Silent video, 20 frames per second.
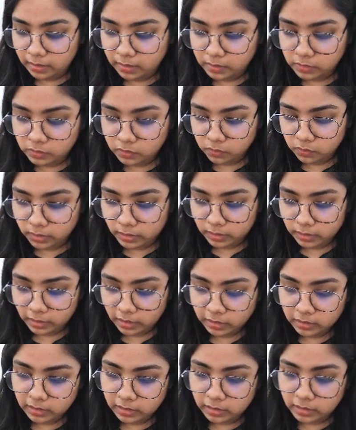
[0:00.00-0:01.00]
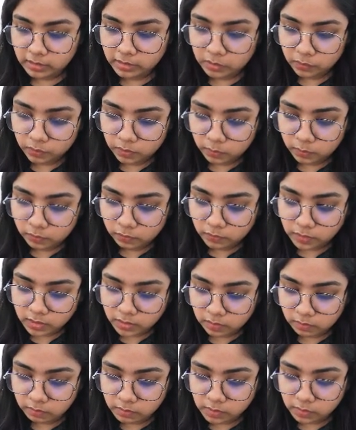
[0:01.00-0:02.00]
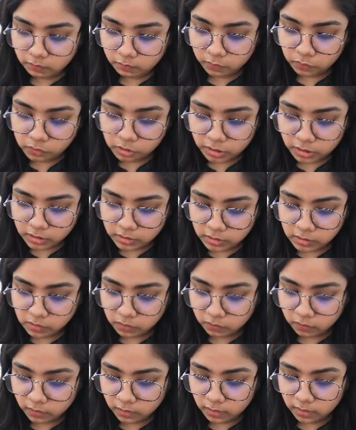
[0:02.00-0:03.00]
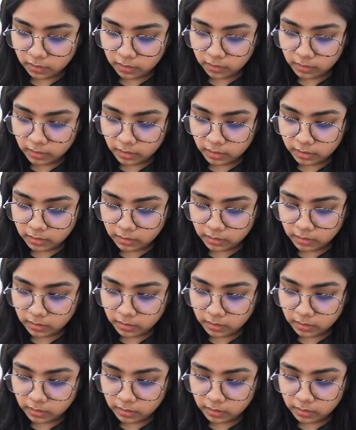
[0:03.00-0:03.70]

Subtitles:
So in that case, there will be few changes over here again.